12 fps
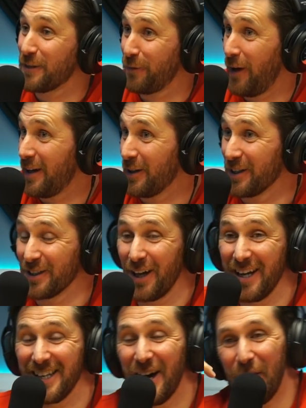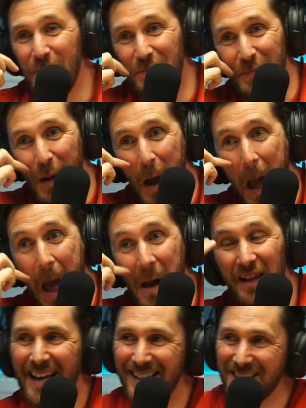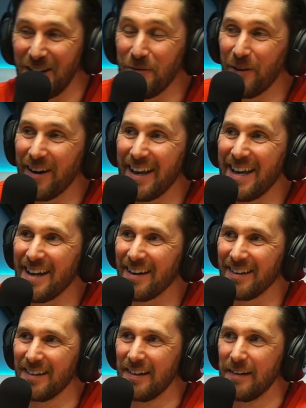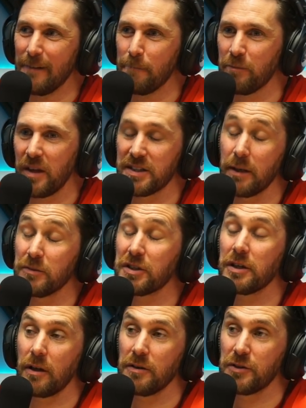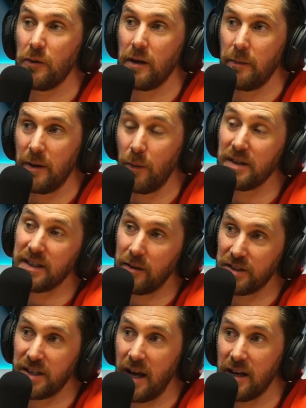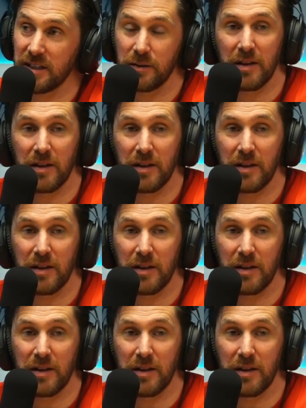it's funny because I um, last time we were here, I said I'm just going to go to the toilet, and I went downstairs,